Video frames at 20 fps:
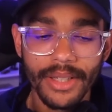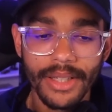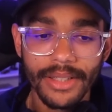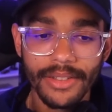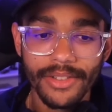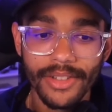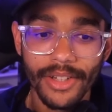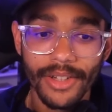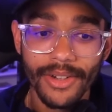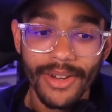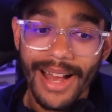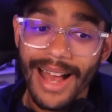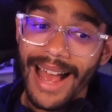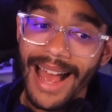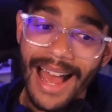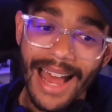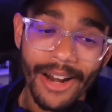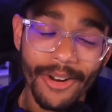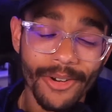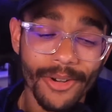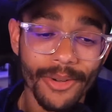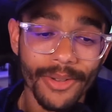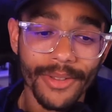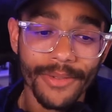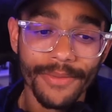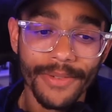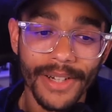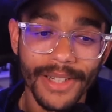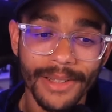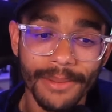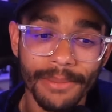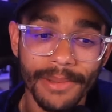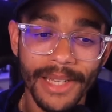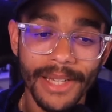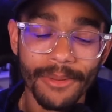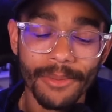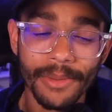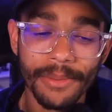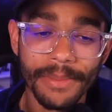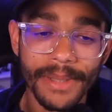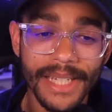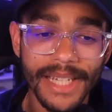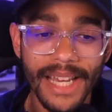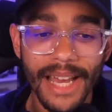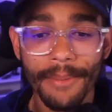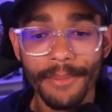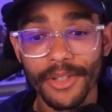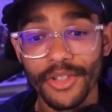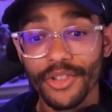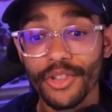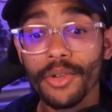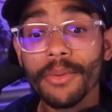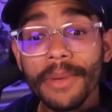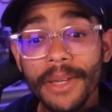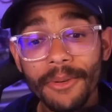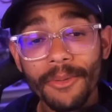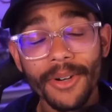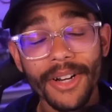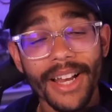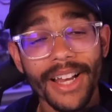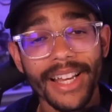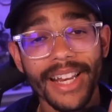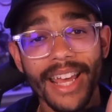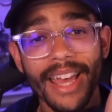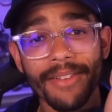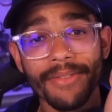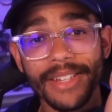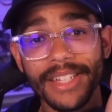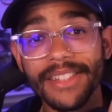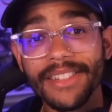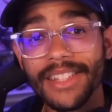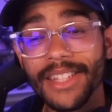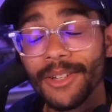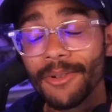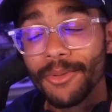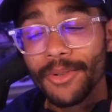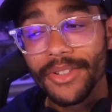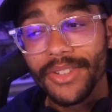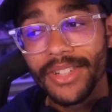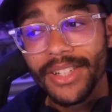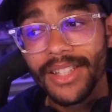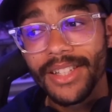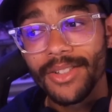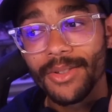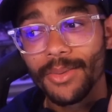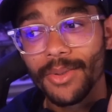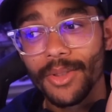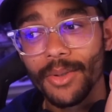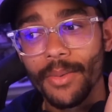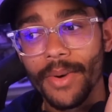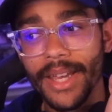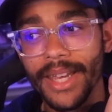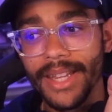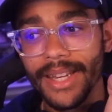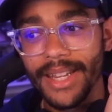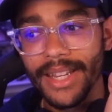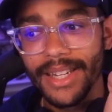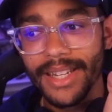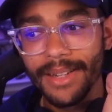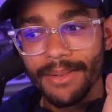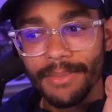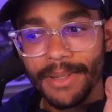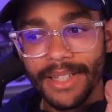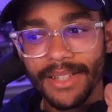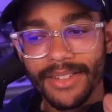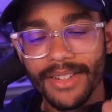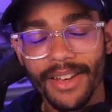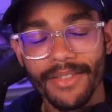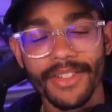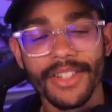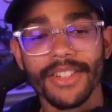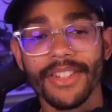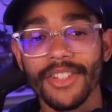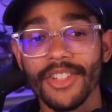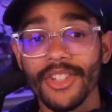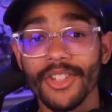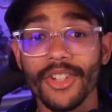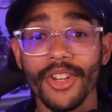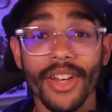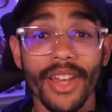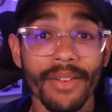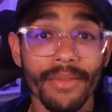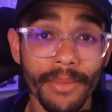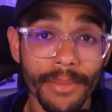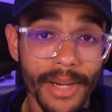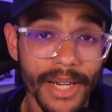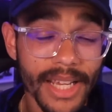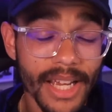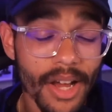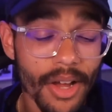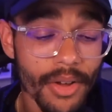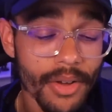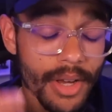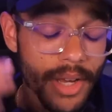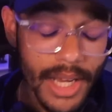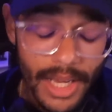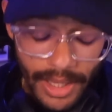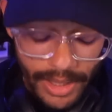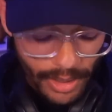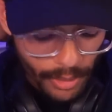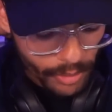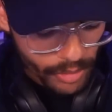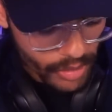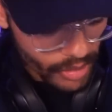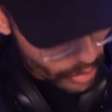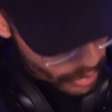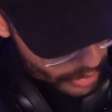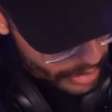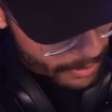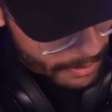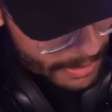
So I don't know what the fuck the plan would be. I'm assuming we're not going to have any sequels to this with the way it ended, because obviously she took everybody out that was doing the